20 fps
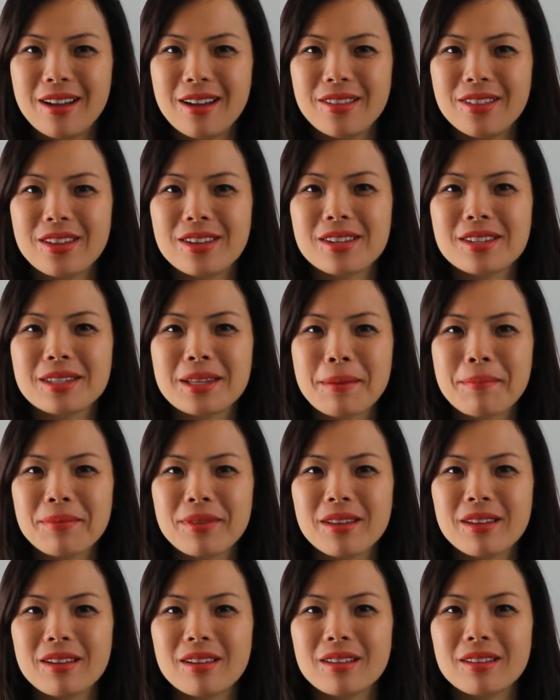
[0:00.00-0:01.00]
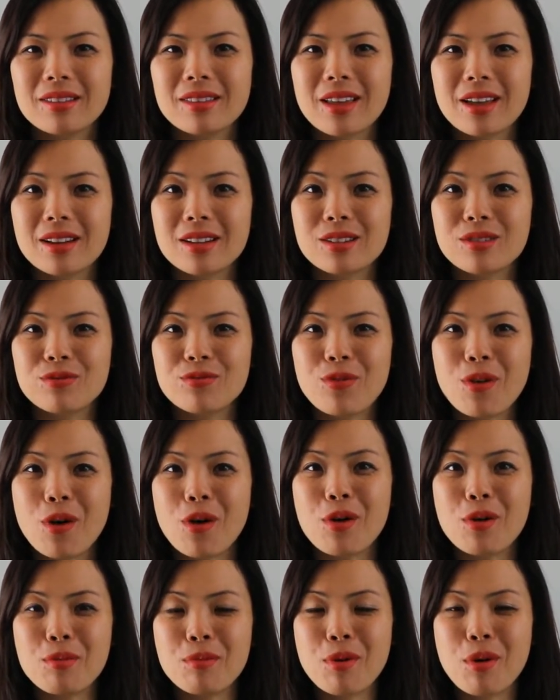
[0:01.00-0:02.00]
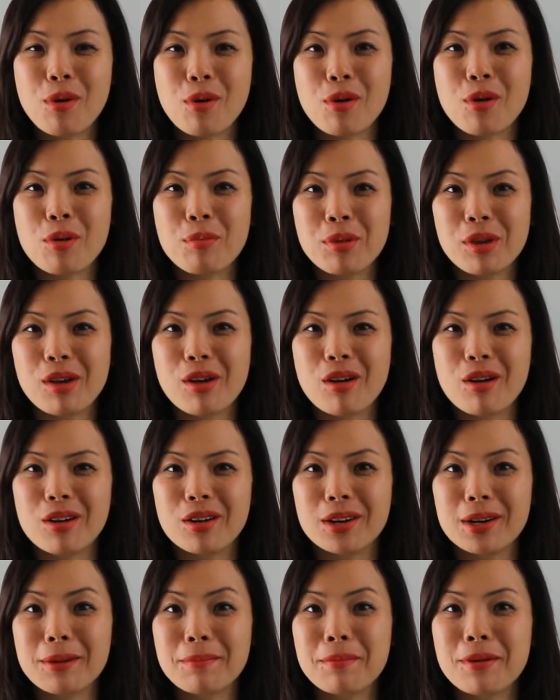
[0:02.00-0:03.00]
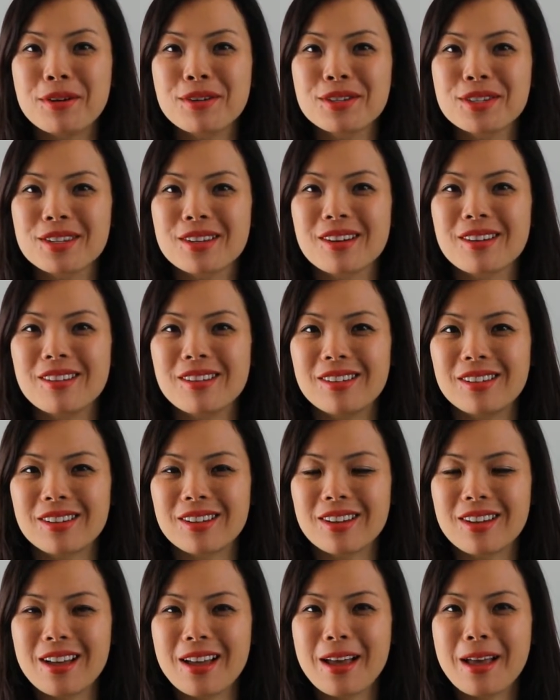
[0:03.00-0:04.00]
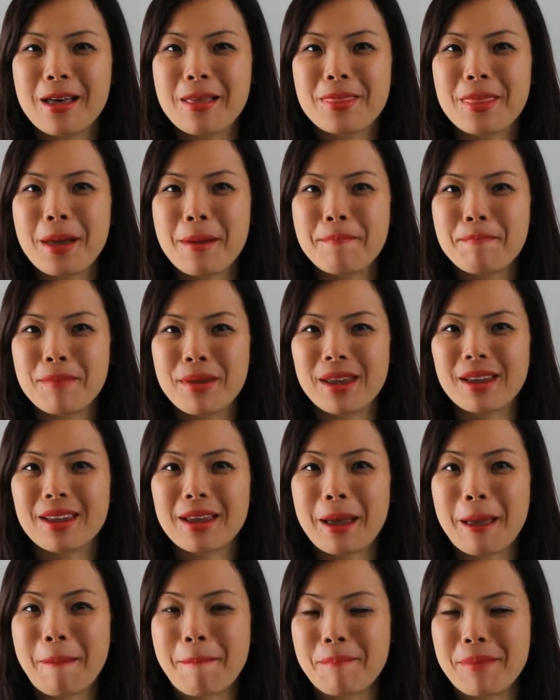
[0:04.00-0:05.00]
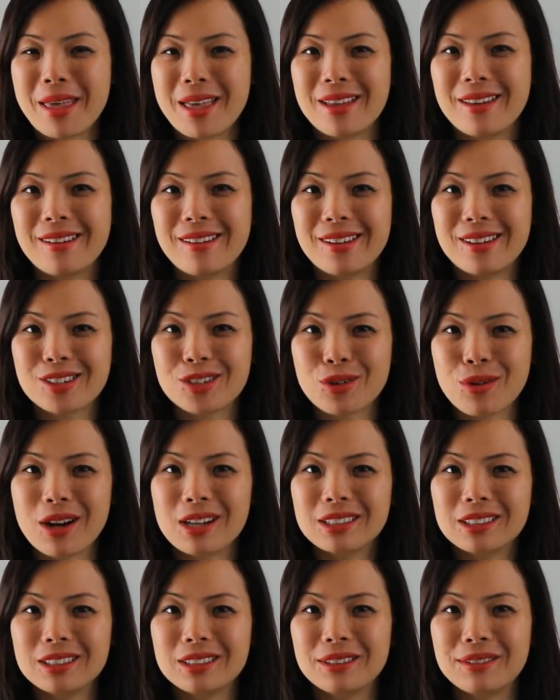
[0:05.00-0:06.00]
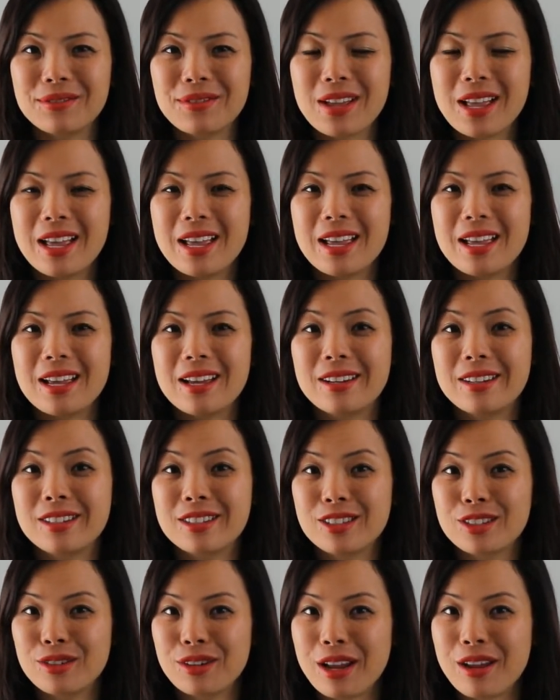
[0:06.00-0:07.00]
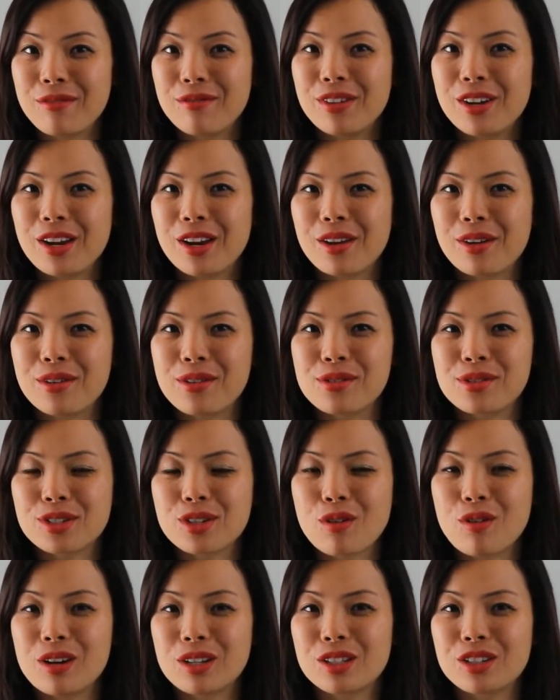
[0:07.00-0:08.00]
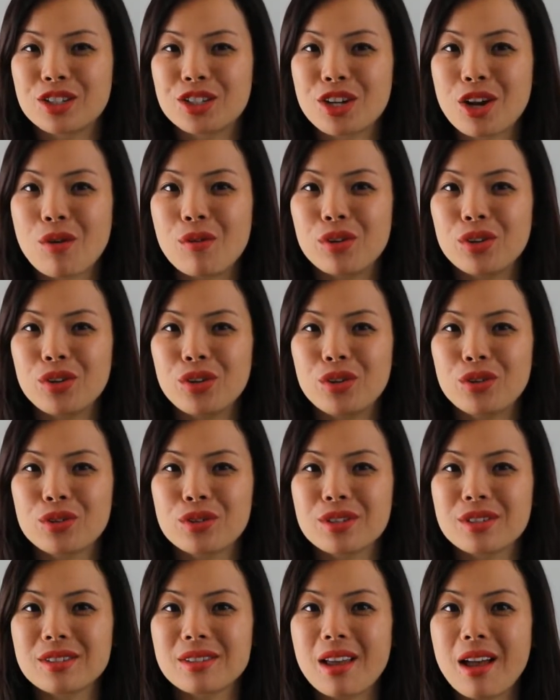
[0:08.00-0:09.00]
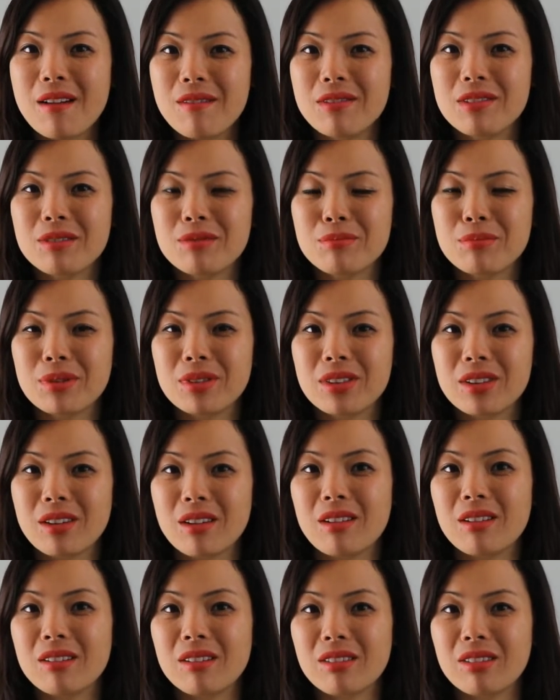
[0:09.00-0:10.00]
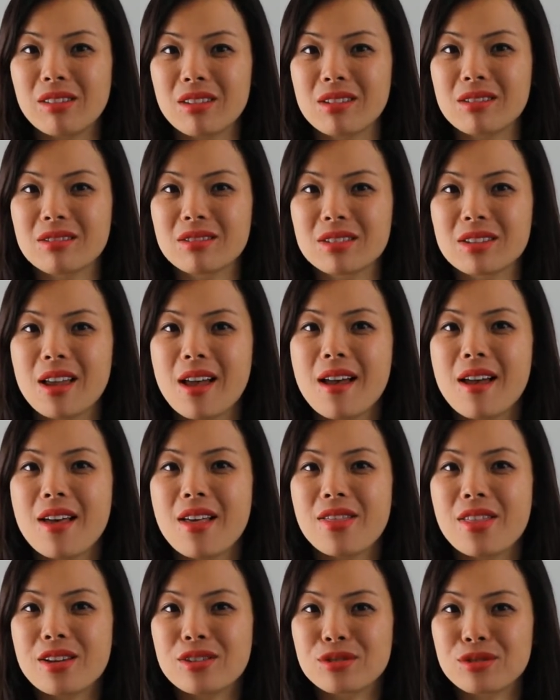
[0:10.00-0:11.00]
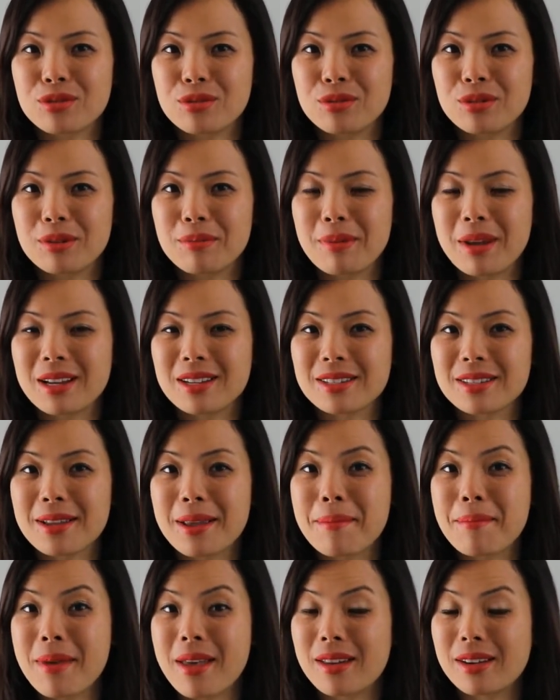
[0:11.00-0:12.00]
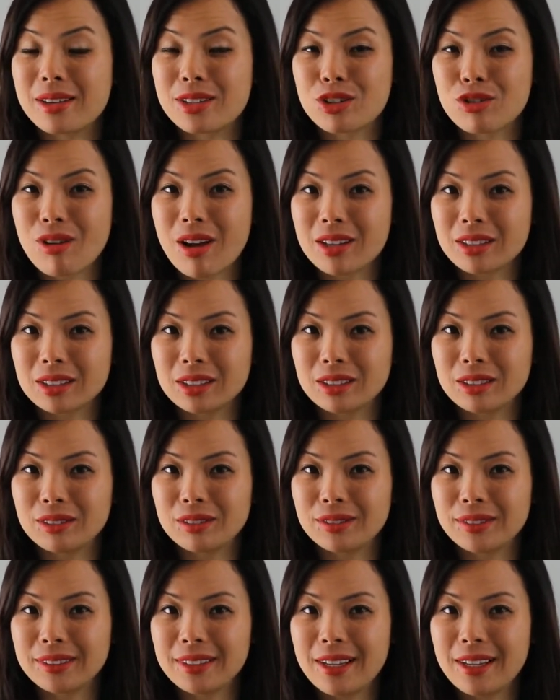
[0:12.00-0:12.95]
There's something that is far more beyond a person look that make a man attractive. And in today's videos, I want to share with you 7 particular things that truly makes a man attractive.